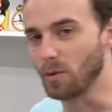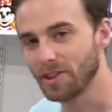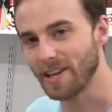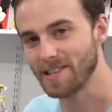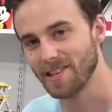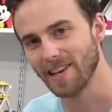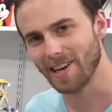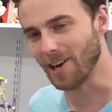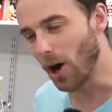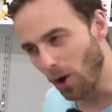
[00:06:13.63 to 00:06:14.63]
With that said,
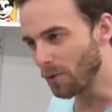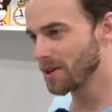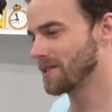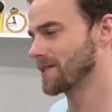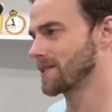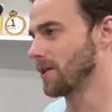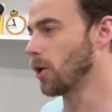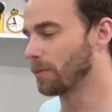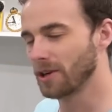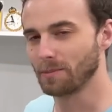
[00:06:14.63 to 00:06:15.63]
I always
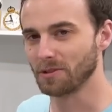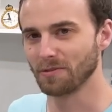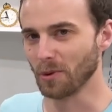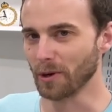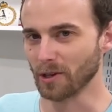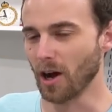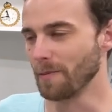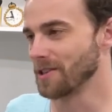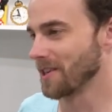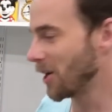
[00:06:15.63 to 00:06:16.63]
open up the floor to
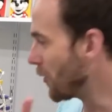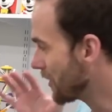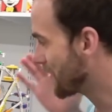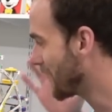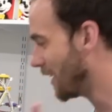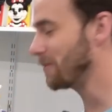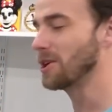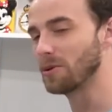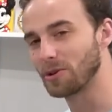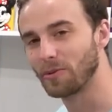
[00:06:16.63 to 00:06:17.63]
comments. I always say, let me
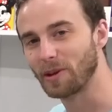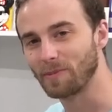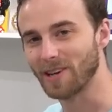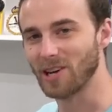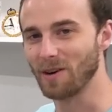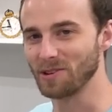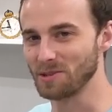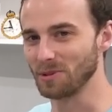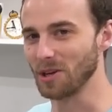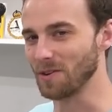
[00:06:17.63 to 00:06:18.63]
know what you think by
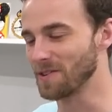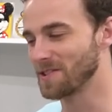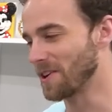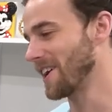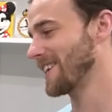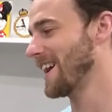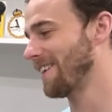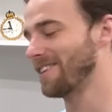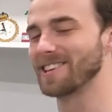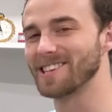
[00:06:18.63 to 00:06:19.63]
commenting below. So I
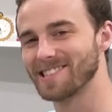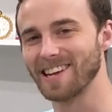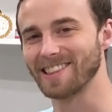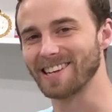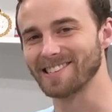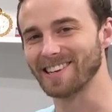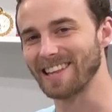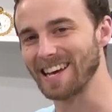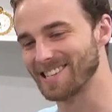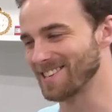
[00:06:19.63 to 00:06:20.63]
can't really say things like
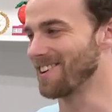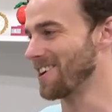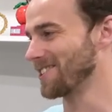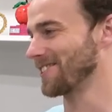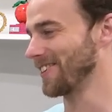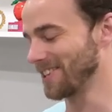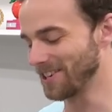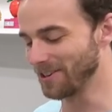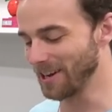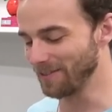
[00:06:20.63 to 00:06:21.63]
that too harshly, you
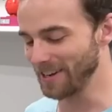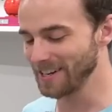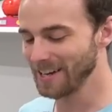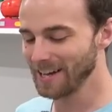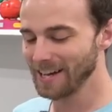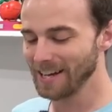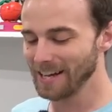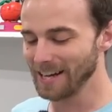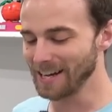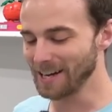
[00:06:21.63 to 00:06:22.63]
know what I mean?
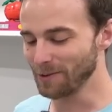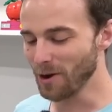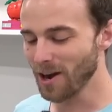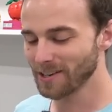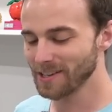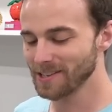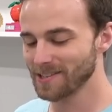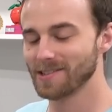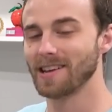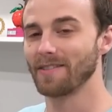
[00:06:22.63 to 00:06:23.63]
Uh, Rockies
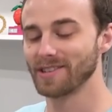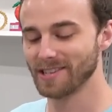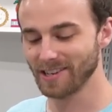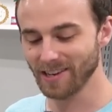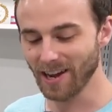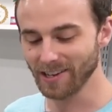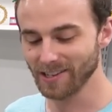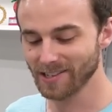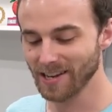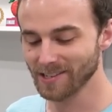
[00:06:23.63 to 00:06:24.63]

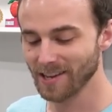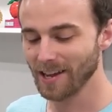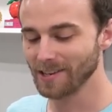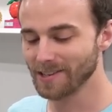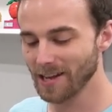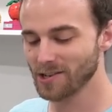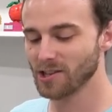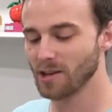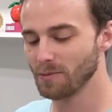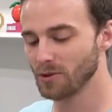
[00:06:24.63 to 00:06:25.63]
1790 says, ditch
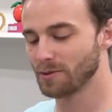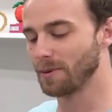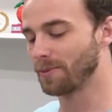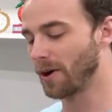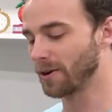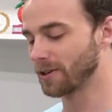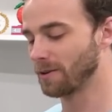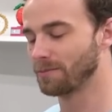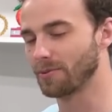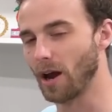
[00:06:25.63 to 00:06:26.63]
the amusement park,
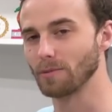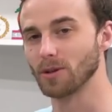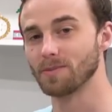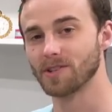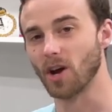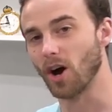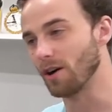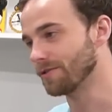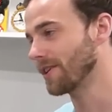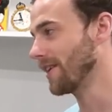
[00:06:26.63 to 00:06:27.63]
problem
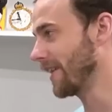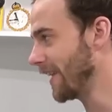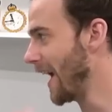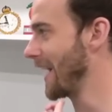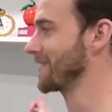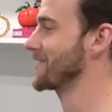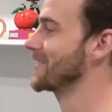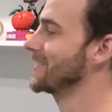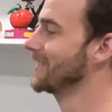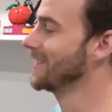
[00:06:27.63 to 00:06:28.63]
solved, next.